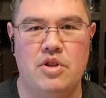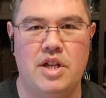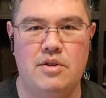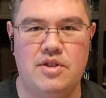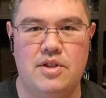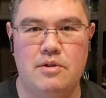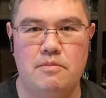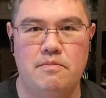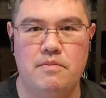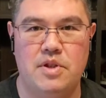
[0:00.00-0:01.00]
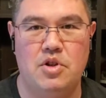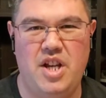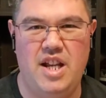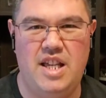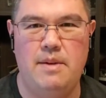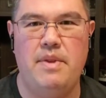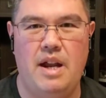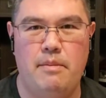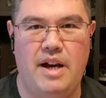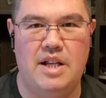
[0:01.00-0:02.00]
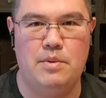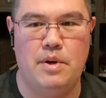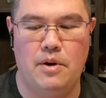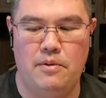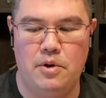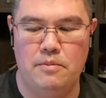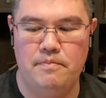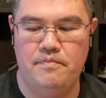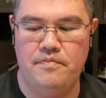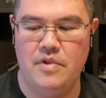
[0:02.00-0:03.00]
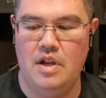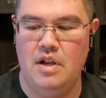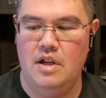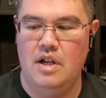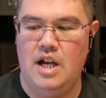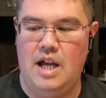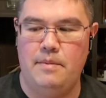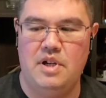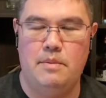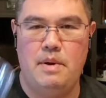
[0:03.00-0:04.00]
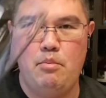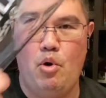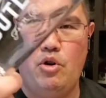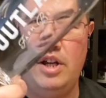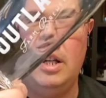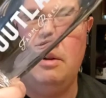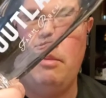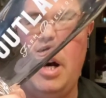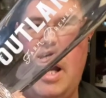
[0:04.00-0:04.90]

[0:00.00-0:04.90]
used to. So just kind of keep that in mind as we go through. I'm going to be pouring it in my